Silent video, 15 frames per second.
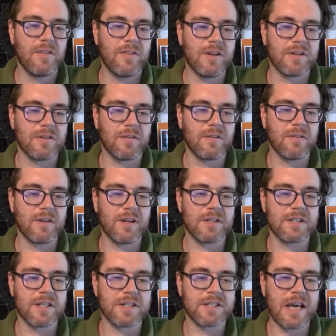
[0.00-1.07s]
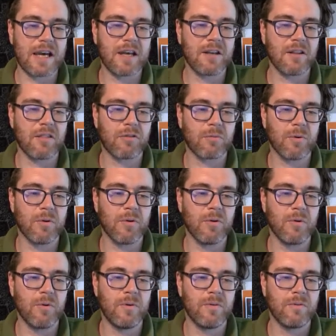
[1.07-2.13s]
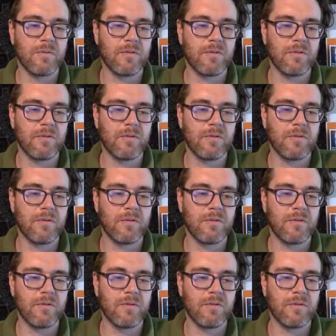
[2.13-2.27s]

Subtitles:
it's the second through